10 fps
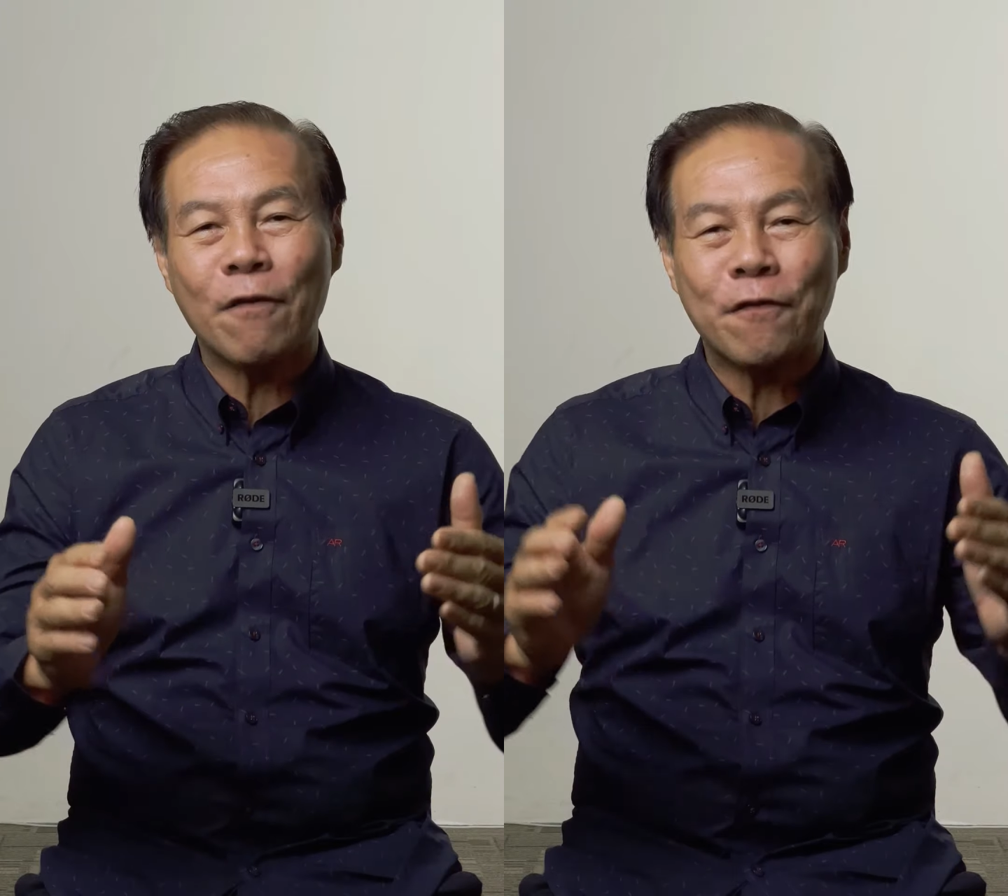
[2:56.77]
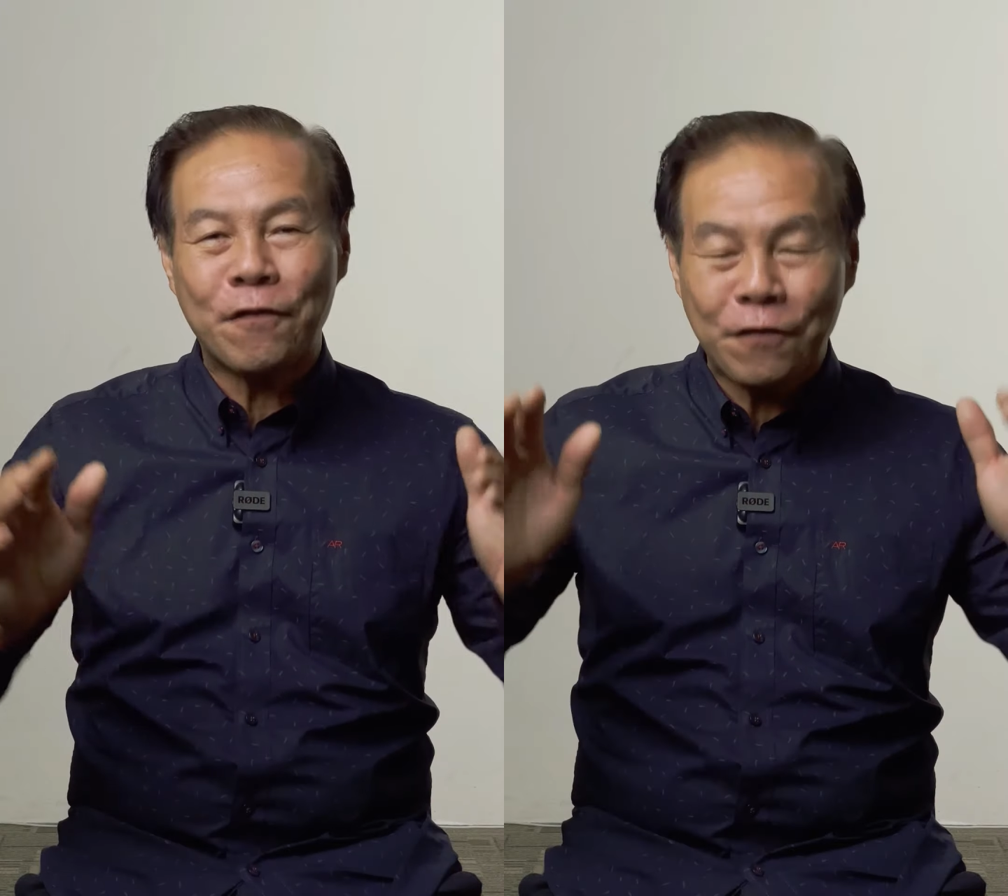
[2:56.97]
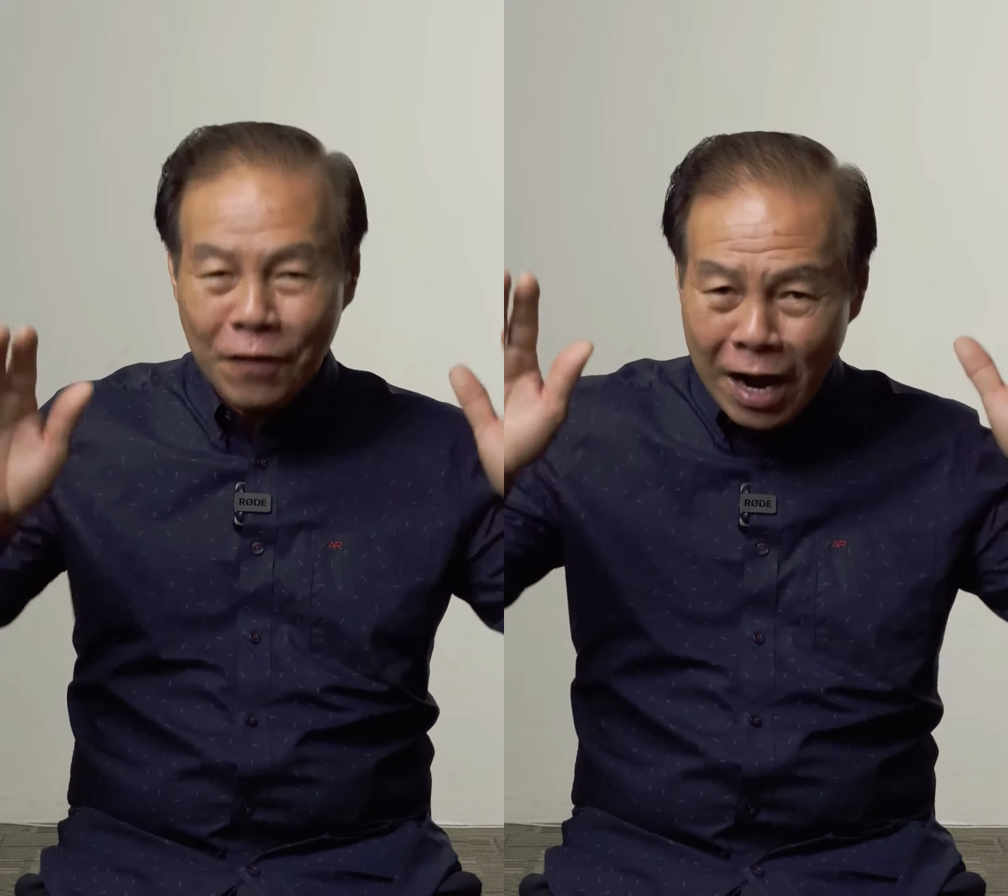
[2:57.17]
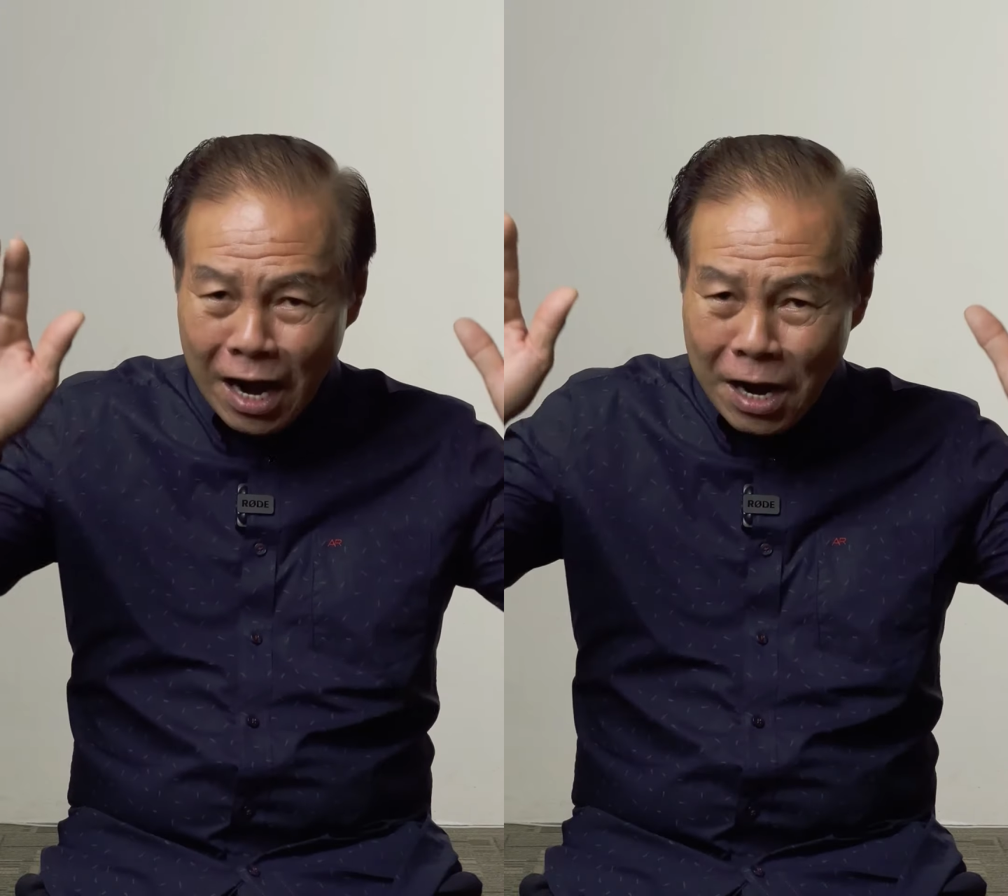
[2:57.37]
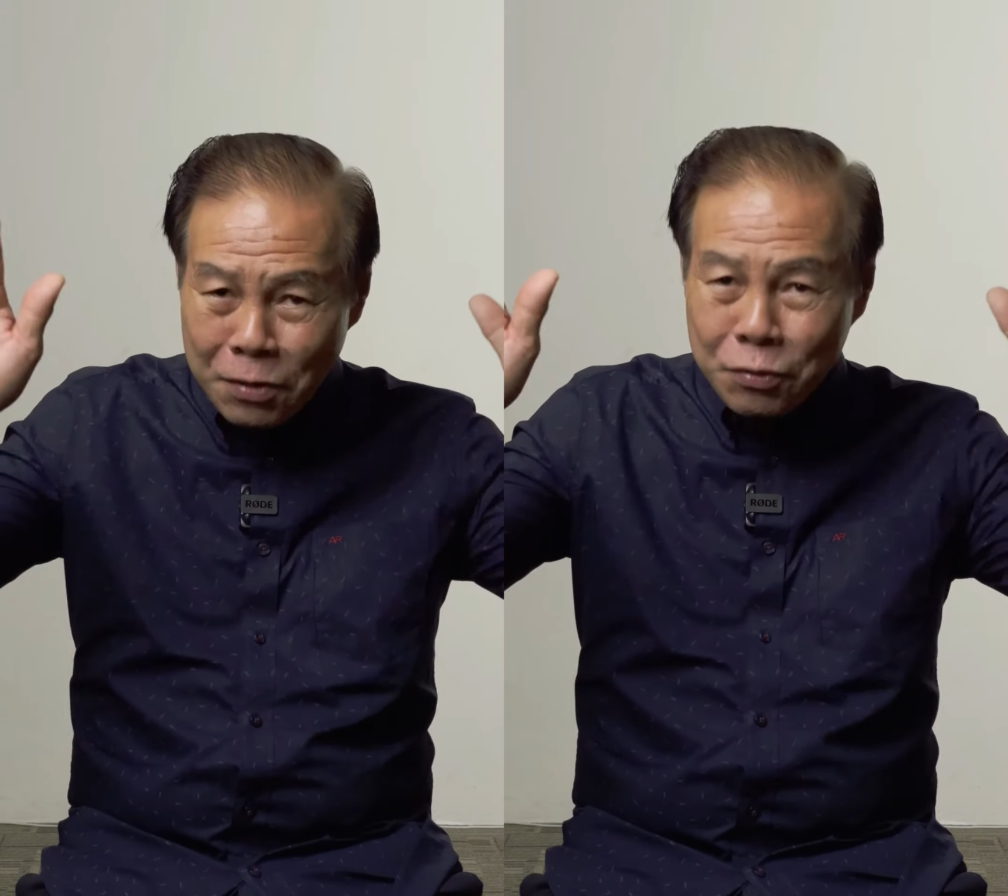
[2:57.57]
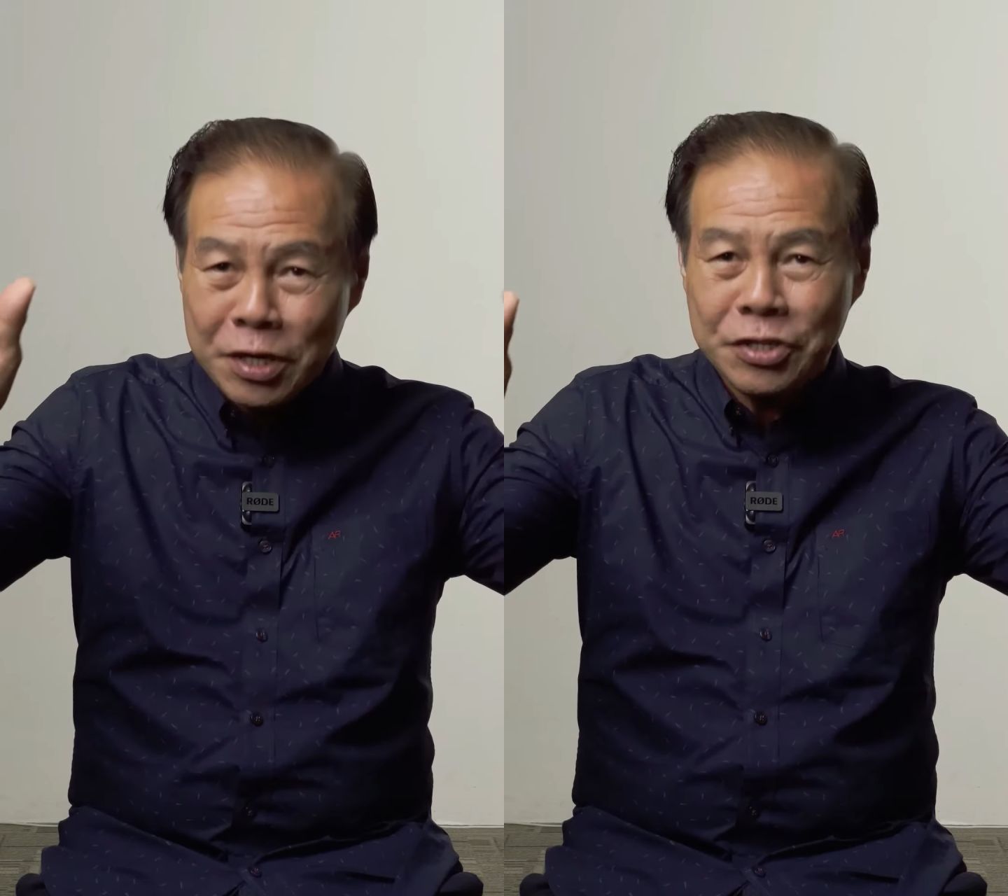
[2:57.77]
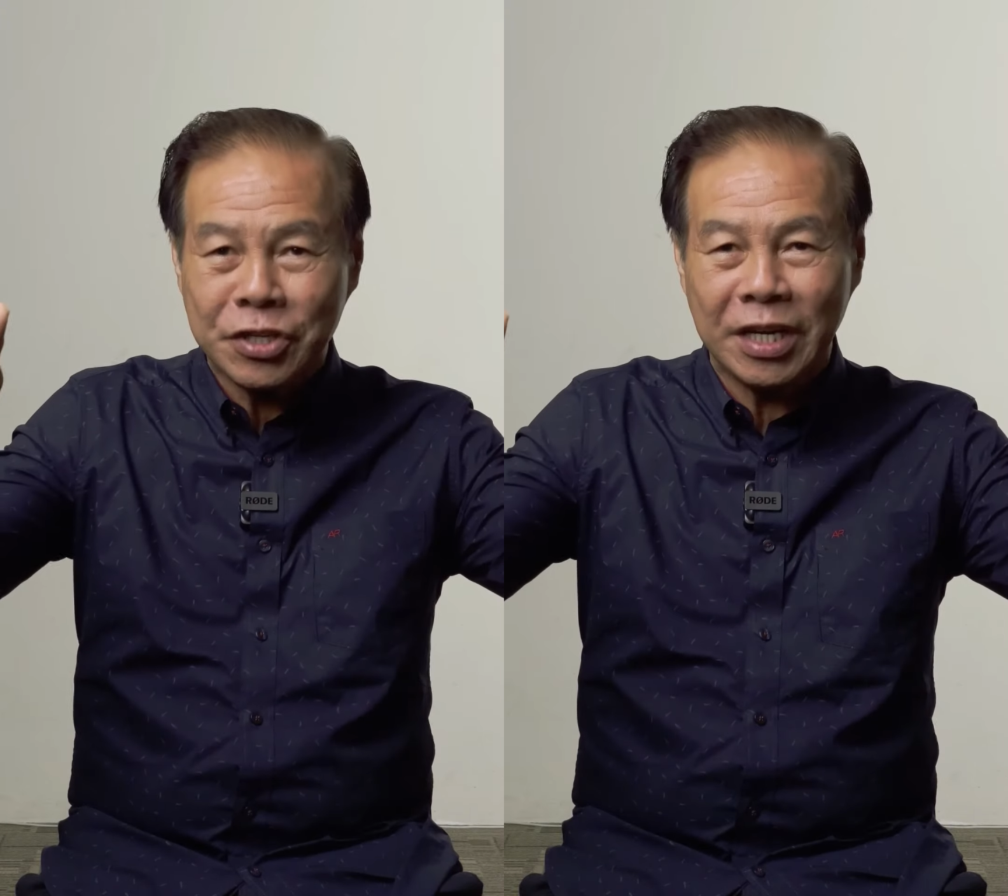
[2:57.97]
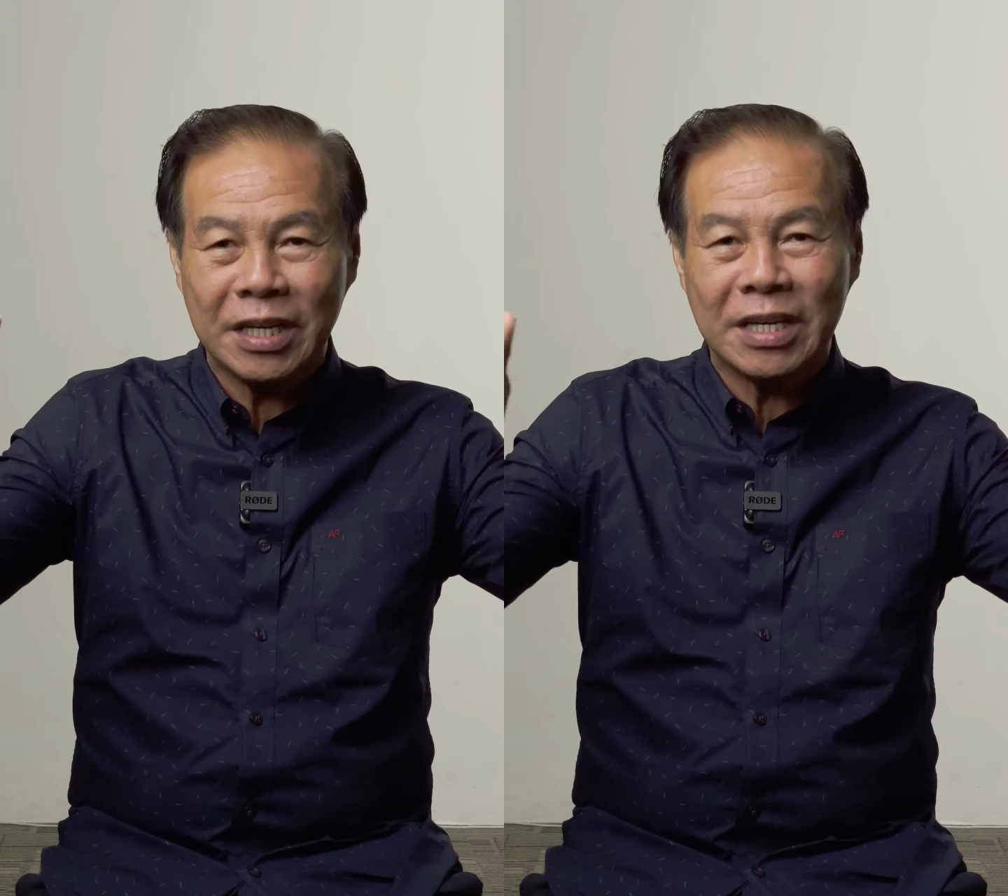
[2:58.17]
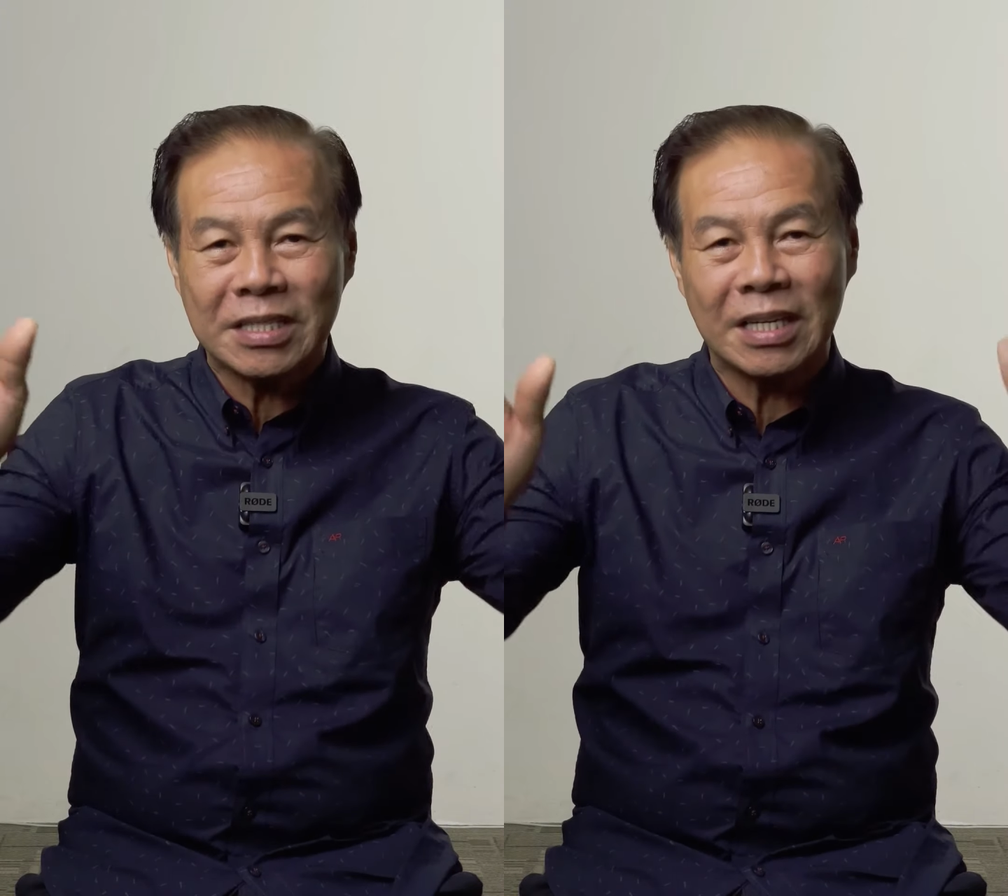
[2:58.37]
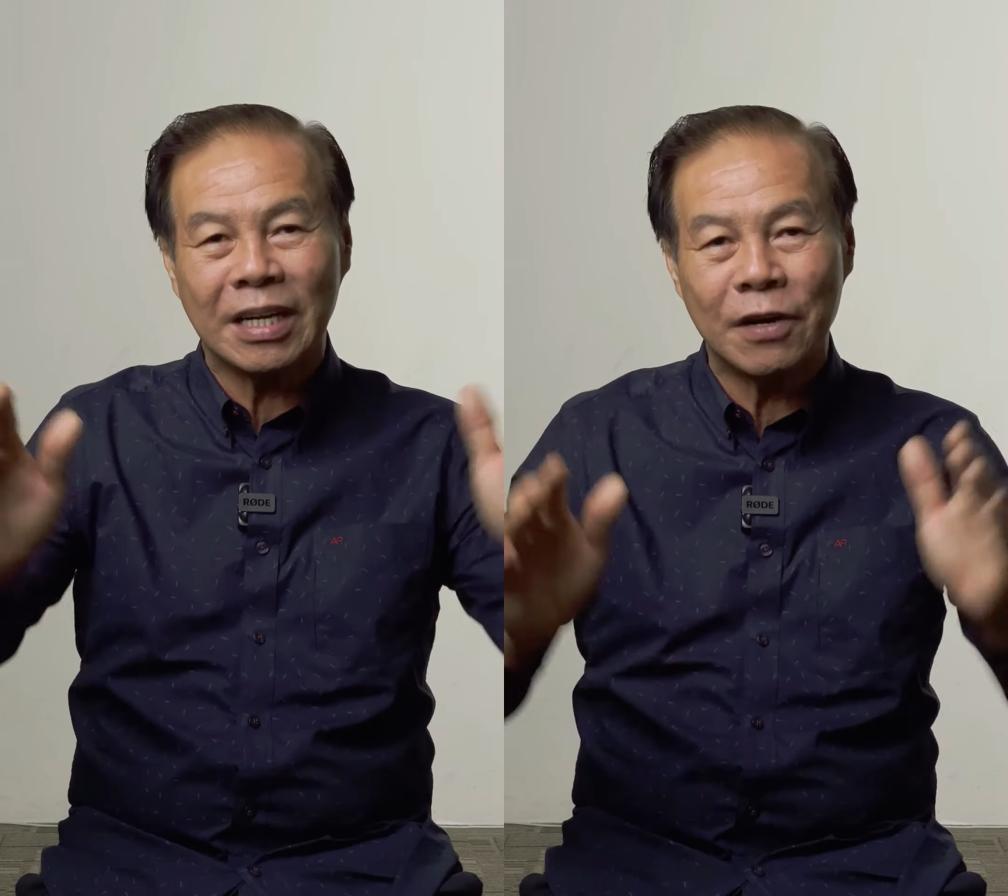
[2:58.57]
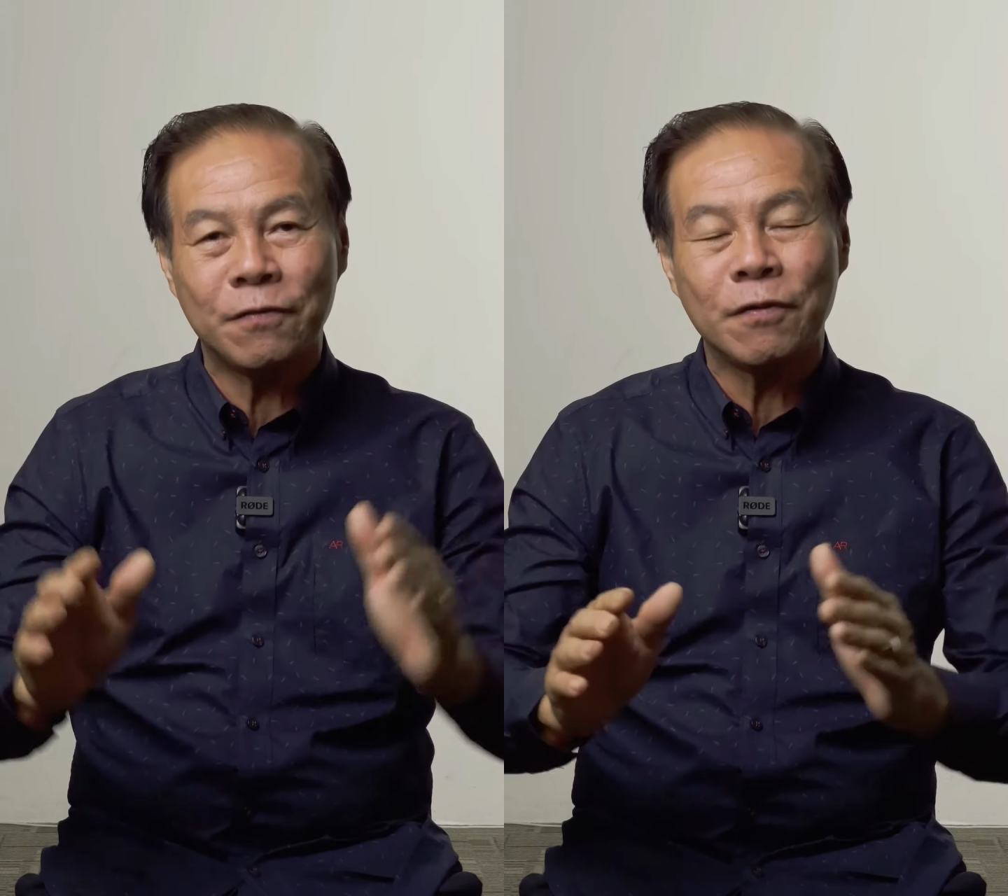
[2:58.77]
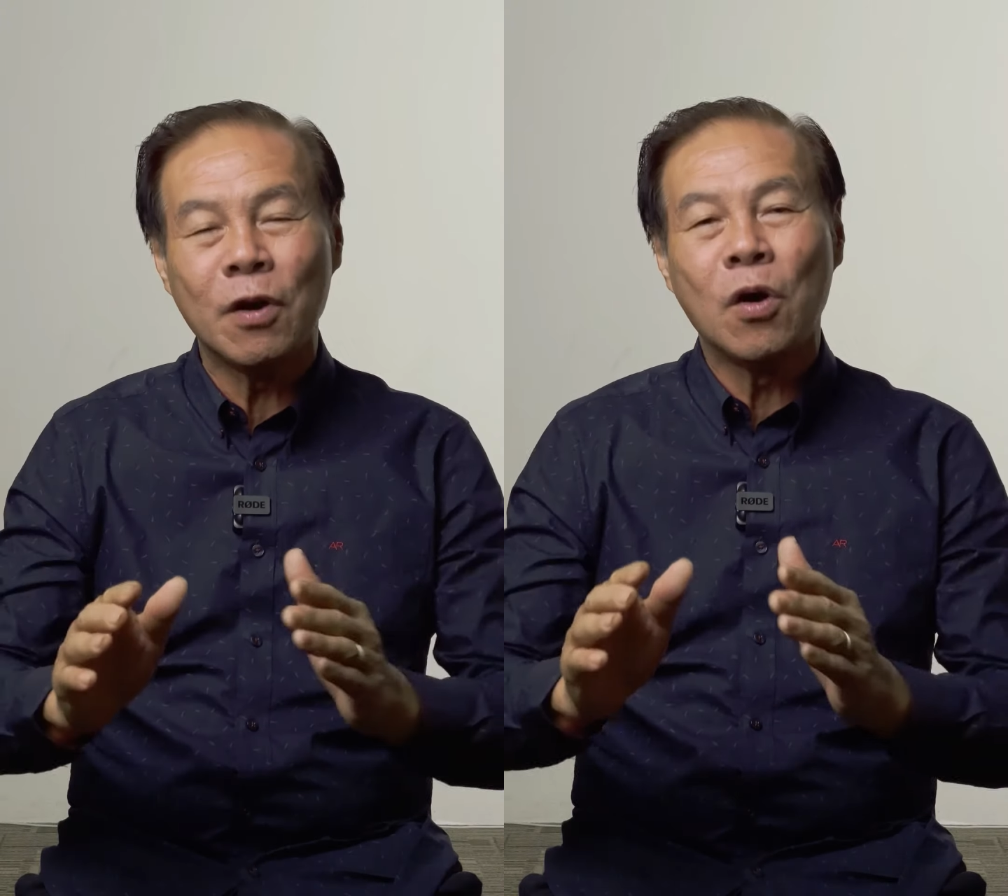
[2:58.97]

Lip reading: far-reaching His love